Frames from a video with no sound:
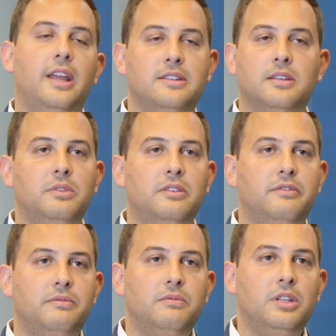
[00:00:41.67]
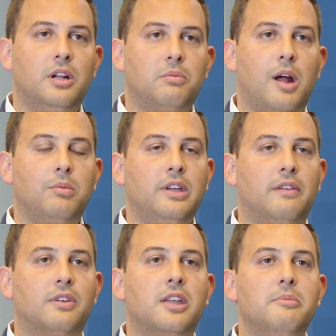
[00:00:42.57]
2 days that we've,
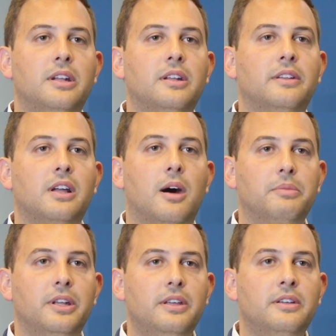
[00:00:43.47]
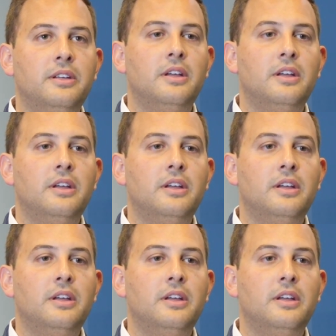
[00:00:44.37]
probably ever committed in the company.